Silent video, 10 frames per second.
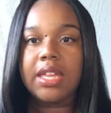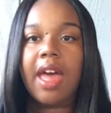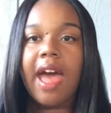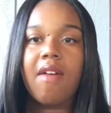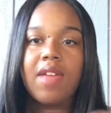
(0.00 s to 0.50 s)
is
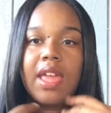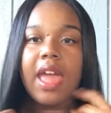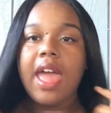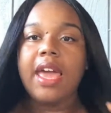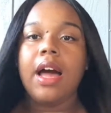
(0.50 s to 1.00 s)
having
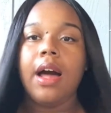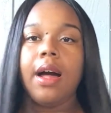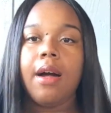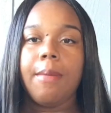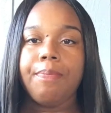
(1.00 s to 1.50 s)
a,
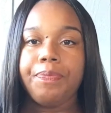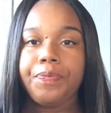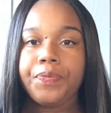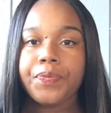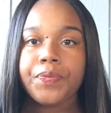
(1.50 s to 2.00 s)
um,
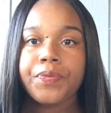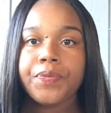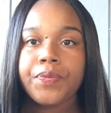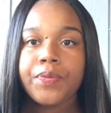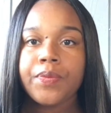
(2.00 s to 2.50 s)

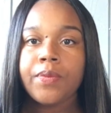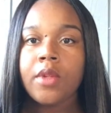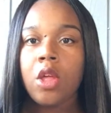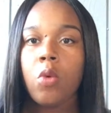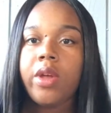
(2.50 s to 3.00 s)

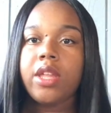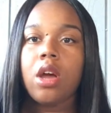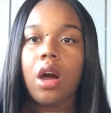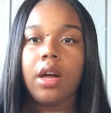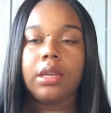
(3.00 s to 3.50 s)
what's it
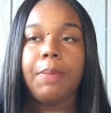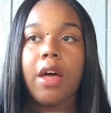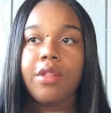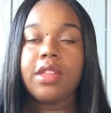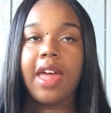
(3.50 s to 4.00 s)
called?
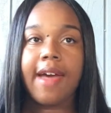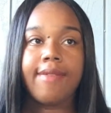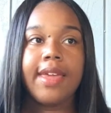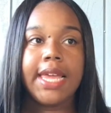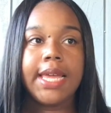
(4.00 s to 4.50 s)
Bealls is
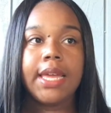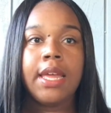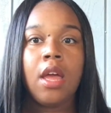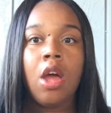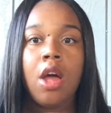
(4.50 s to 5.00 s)
having,
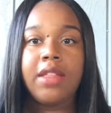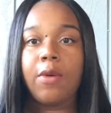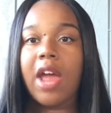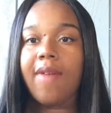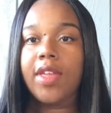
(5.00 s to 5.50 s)
they
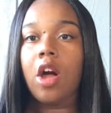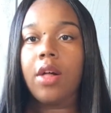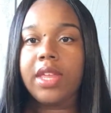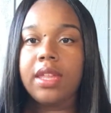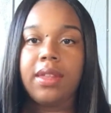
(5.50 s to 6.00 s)
were having all these